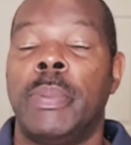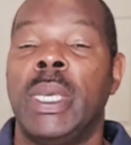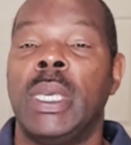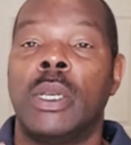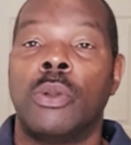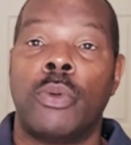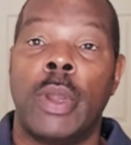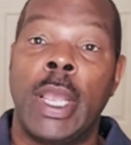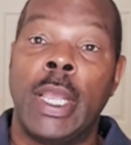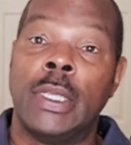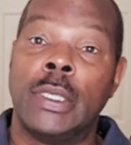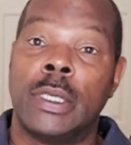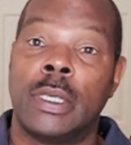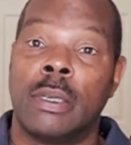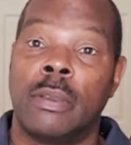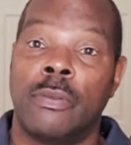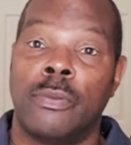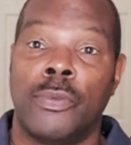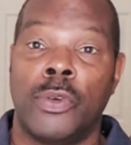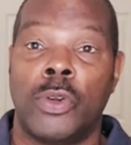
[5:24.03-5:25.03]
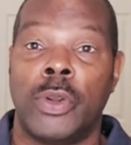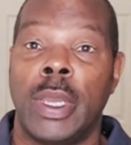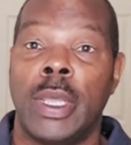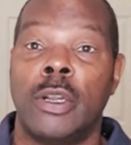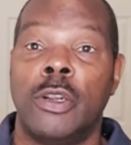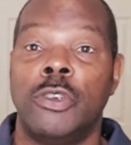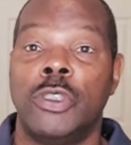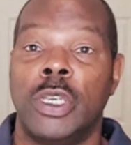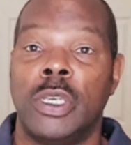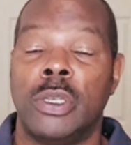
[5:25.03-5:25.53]
peak rates for
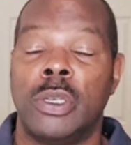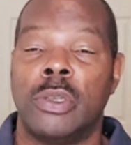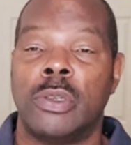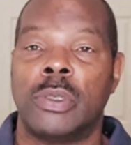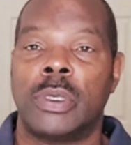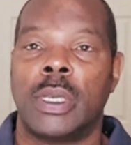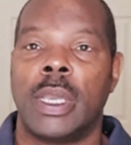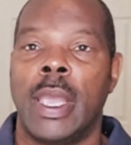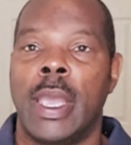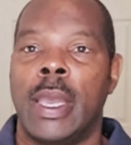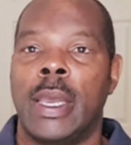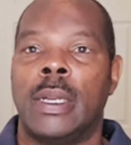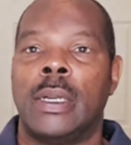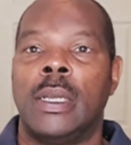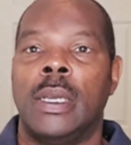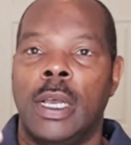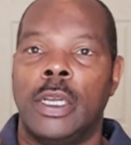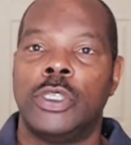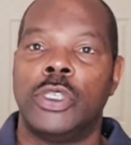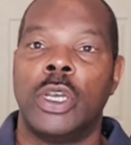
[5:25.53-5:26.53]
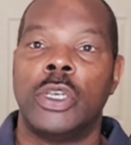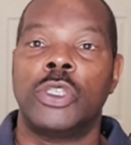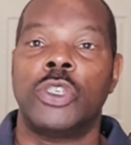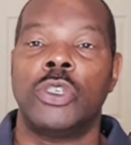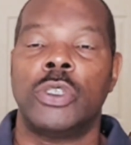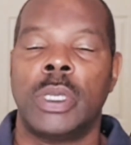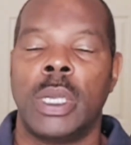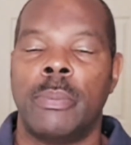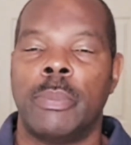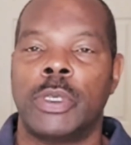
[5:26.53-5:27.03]
energy use and adjust
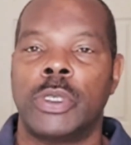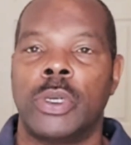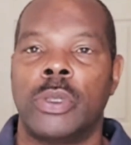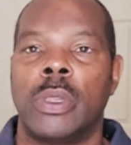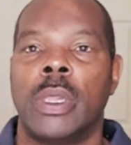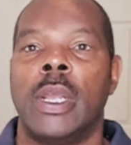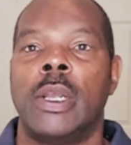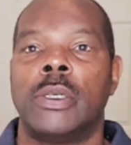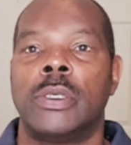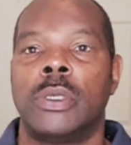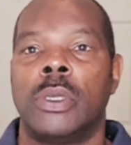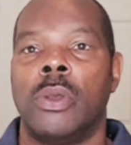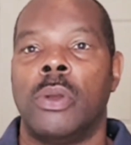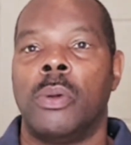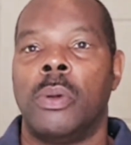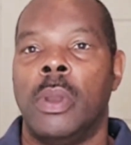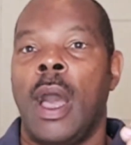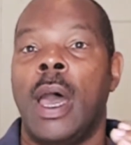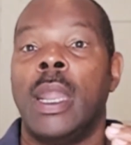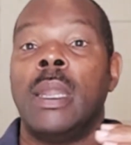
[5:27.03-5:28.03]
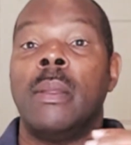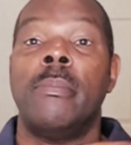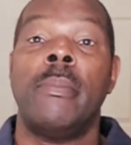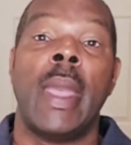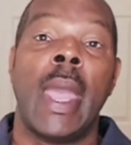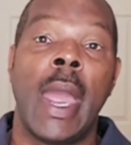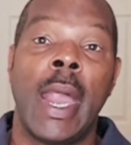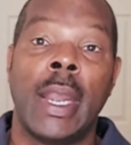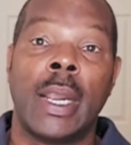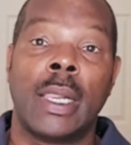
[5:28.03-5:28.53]
your temperature there. So
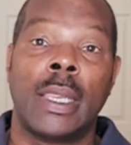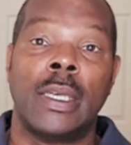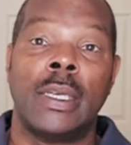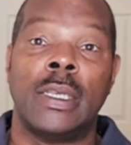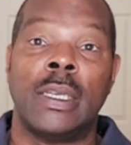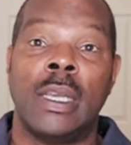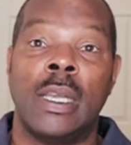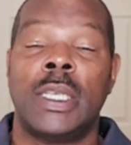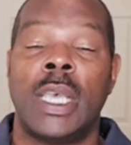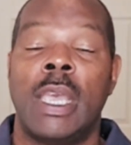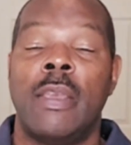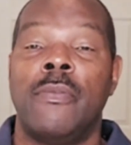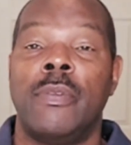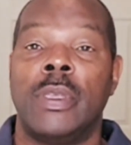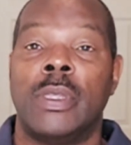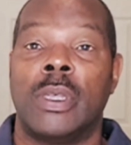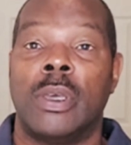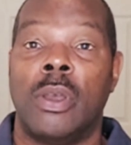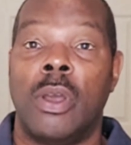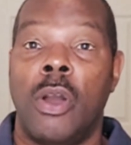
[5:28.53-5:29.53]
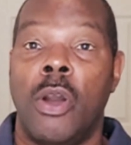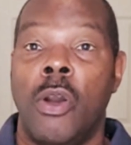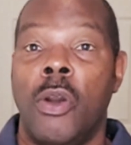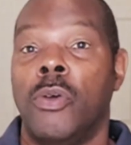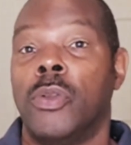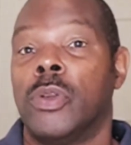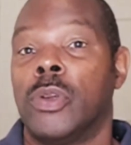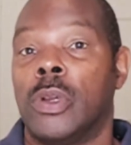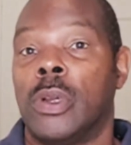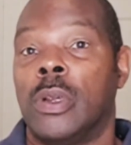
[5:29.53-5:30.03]
automatically saving the
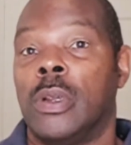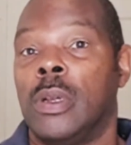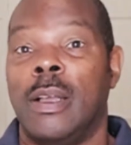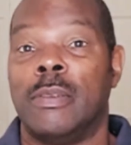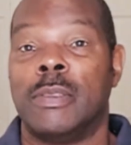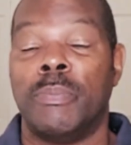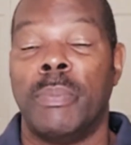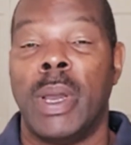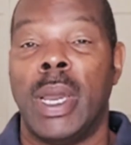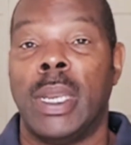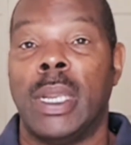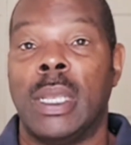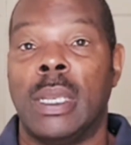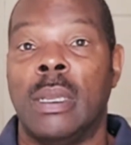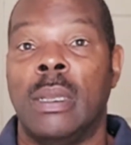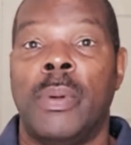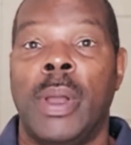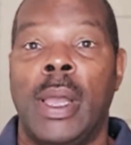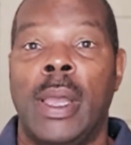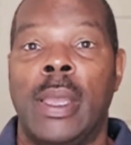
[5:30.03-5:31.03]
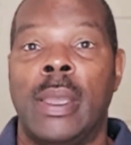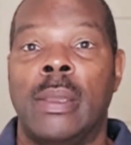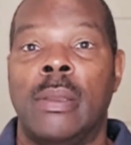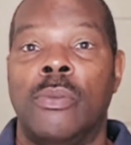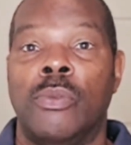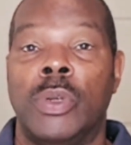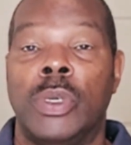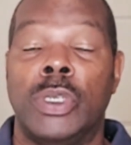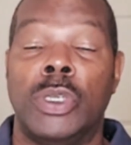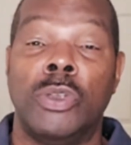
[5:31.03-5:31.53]
owner of money by
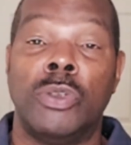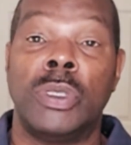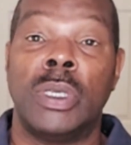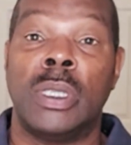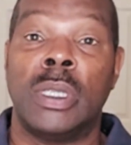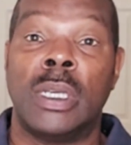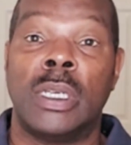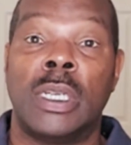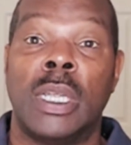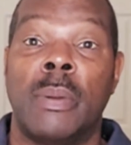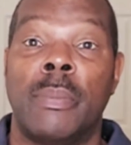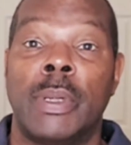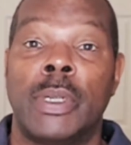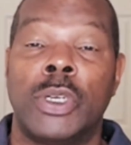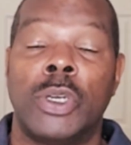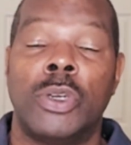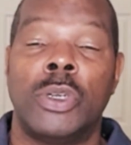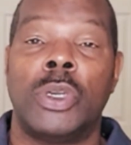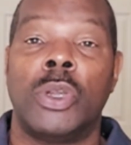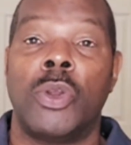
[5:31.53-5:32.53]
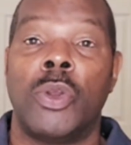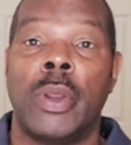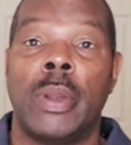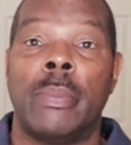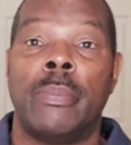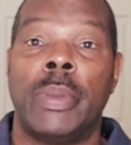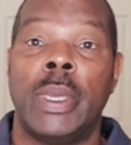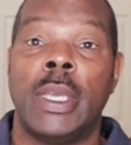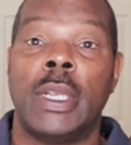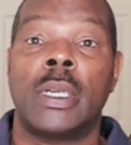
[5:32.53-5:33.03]
reducing the temperature
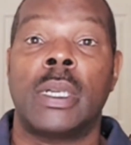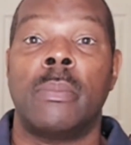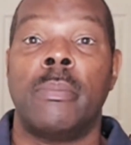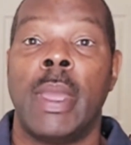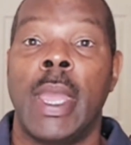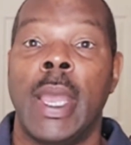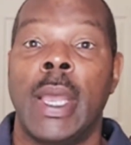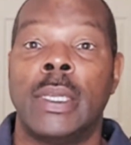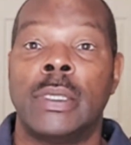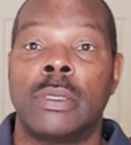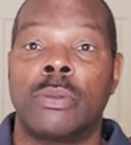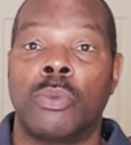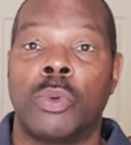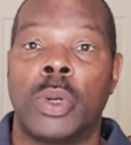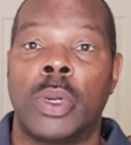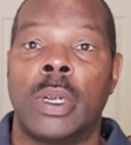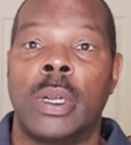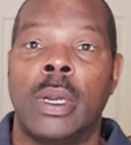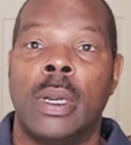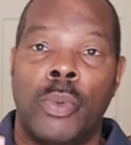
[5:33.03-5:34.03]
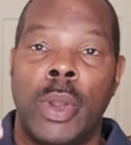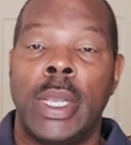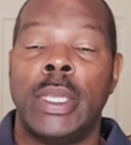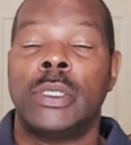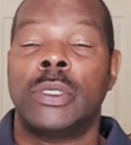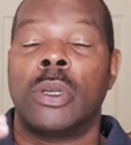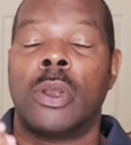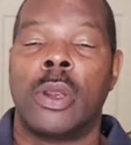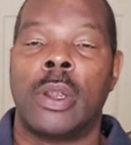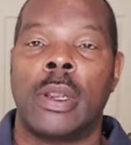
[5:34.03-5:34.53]
during peak demands where
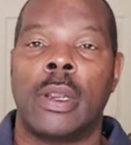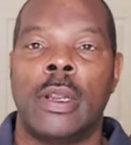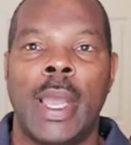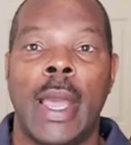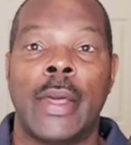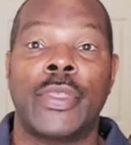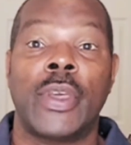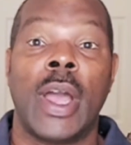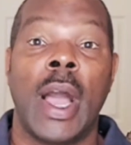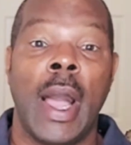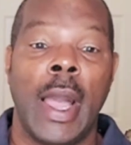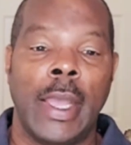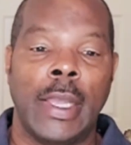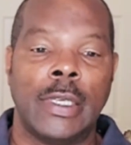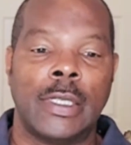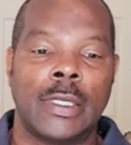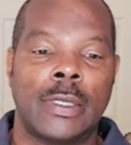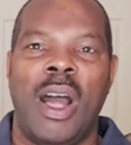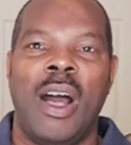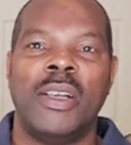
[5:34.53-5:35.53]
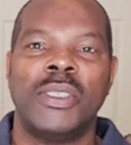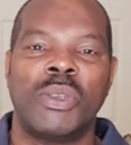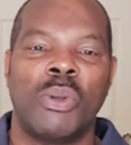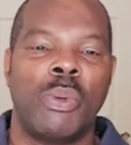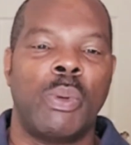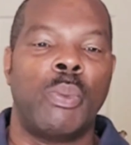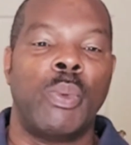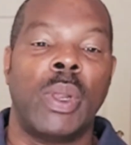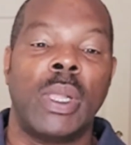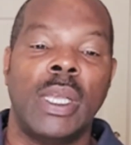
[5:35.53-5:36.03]
rates are at the highest. Also,
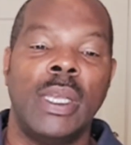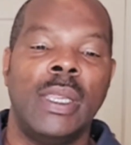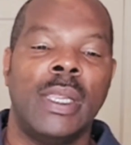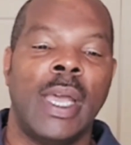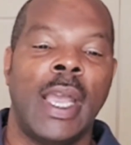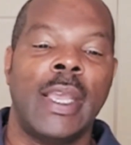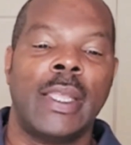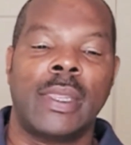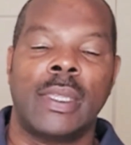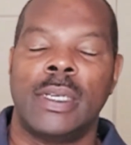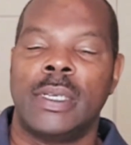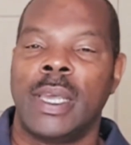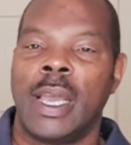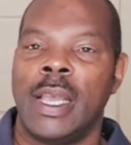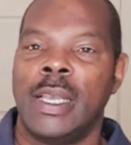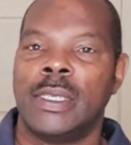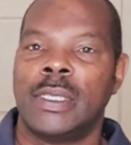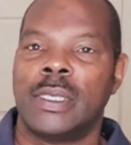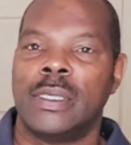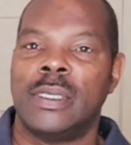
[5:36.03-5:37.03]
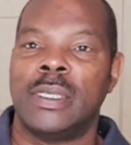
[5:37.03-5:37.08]
we really like the Dice